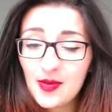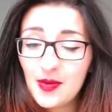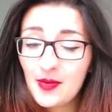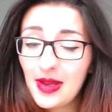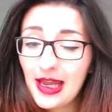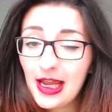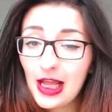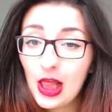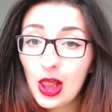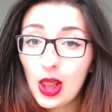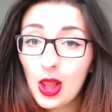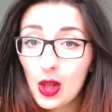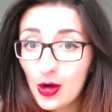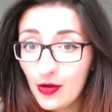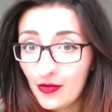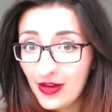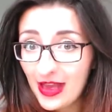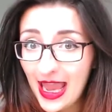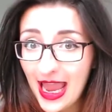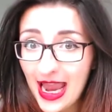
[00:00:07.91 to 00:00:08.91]
been playing a lot
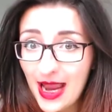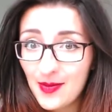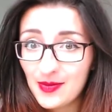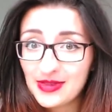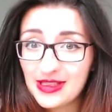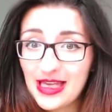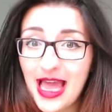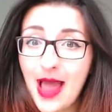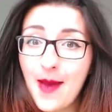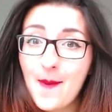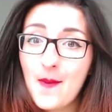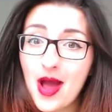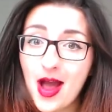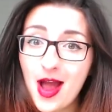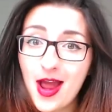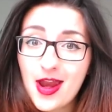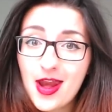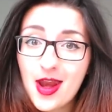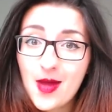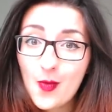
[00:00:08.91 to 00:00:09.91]
of games and
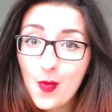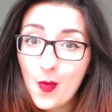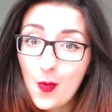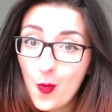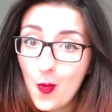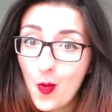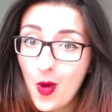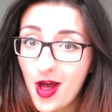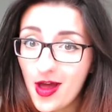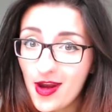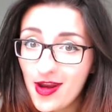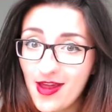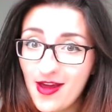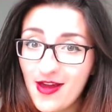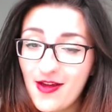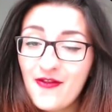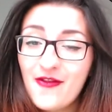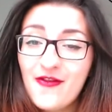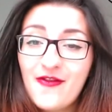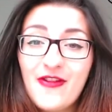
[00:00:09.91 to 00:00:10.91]
my number one
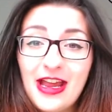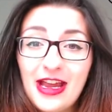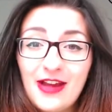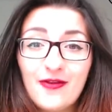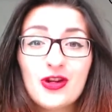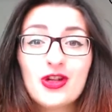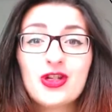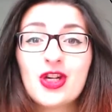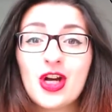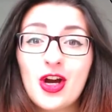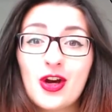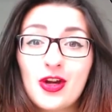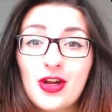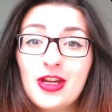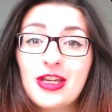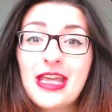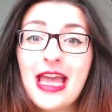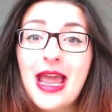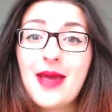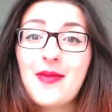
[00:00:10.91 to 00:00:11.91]
favourite
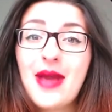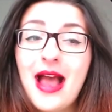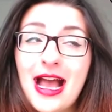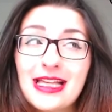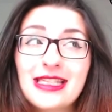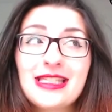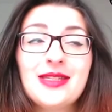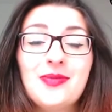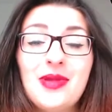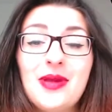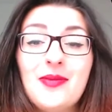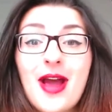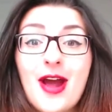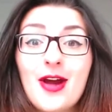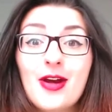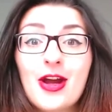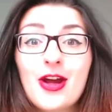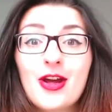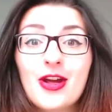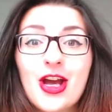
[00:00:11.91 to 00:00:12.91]
childhood game has to be
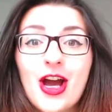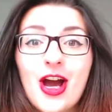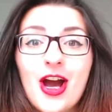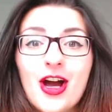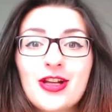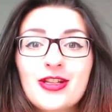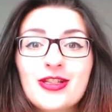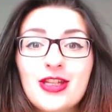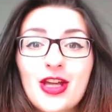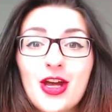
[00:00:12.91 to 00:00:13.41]
Mario Kart.